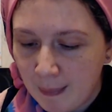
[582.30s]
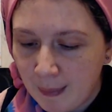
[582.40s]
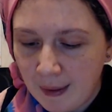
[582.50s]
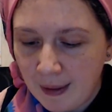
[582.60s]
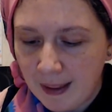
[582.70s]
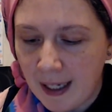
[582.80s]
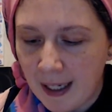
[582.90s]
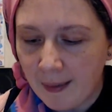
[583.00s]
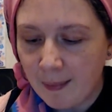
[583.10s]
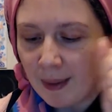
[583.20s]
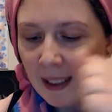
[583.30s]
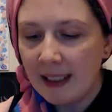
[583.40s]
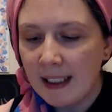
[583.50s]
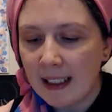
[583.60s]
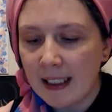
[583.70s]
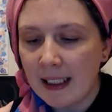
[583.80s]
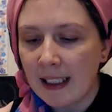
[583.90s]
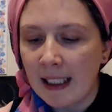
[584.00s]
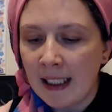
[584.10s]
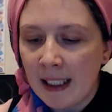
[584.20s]
Yeah,
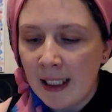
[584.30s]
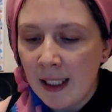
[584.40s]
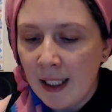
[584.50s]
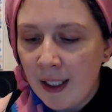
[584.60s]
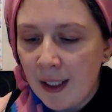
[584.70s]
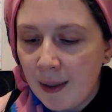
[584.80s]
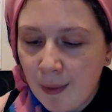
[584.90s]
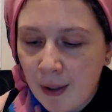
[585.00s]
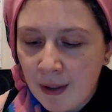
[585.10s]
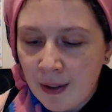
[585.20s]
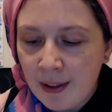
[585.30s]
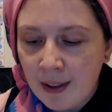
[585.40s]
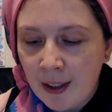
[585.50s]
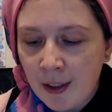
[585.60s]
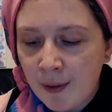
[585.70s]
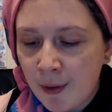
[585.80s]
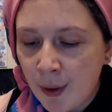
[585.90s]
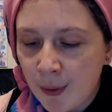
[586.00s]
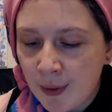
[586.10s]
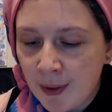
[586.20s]
basically, Marcion wrote
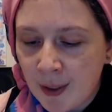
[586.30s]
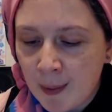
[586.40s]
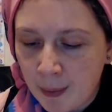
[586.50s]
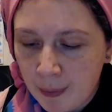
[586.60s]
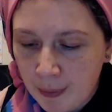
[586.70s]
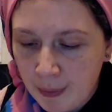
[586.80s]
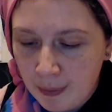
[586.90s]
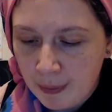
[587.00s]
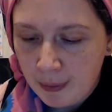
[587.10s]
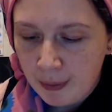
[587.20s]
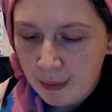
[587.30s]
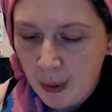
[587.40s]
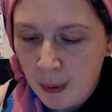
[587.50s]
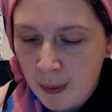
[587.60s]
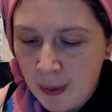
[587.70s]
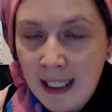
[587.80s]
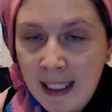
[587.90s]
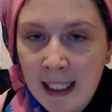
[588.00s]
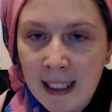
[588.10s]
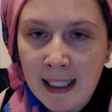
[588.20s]
this book known as
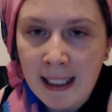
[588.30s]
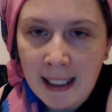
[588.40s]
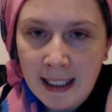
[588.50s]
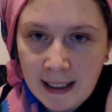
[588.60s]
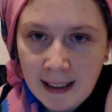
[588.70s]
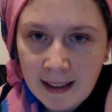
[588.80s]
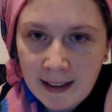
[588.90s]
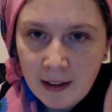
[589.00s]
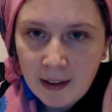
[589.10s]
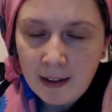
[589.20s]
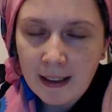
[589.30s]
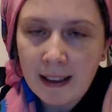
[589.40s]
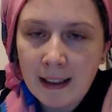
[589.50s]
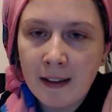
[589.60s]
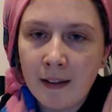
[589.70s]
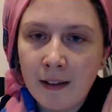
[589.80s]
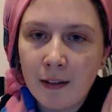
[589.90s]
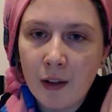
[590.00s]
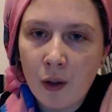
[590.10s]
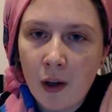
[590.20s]
Antithesis. This isn't, a
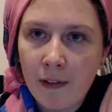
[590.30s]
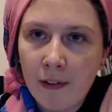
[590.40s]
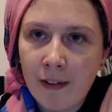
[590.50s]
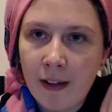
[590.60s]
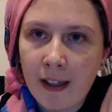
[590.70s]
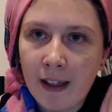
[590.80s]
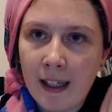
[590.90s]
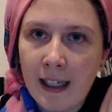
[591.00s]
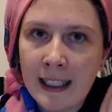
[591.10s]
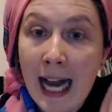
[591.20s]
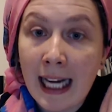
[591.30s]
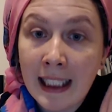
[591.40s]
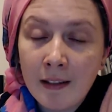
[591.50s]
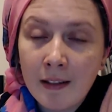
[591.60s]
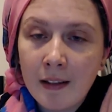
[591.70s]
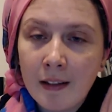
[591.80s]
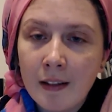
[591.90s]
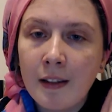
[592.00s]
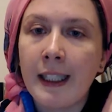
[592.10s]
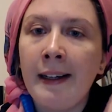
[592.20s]
lot of it isn't extant
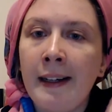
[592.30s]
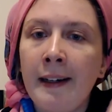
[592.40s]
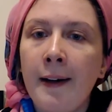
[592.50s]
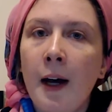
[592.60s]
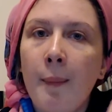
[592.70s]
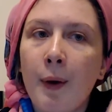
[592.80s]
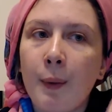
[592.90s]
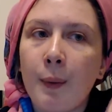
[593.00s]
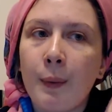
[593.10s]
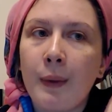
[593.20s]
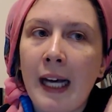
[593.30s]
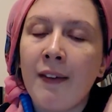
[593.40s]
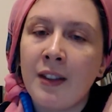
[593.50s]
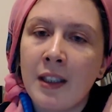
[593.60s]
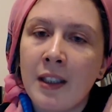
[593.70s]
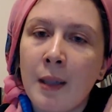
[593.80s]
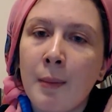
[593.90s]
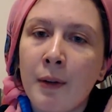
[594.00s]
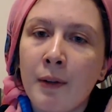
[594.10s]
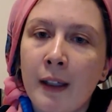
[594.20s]
today, but we have some of
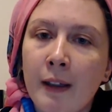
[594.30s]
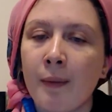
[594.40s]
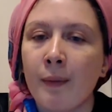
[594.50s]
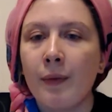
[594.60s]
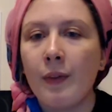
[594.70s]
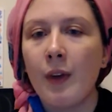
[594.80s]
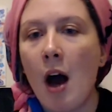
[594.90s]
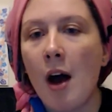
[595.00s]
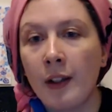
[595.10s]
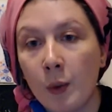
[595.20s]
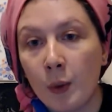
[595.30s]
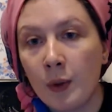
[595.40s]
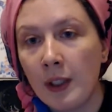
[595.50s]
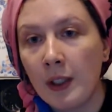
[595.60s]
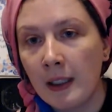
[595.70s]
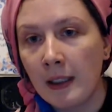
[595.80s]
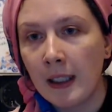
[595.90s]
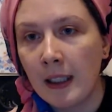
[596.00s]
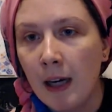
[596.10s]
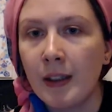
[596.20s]
it from other sources that
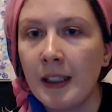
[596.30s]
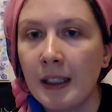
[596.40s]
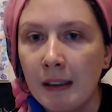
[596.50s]
have written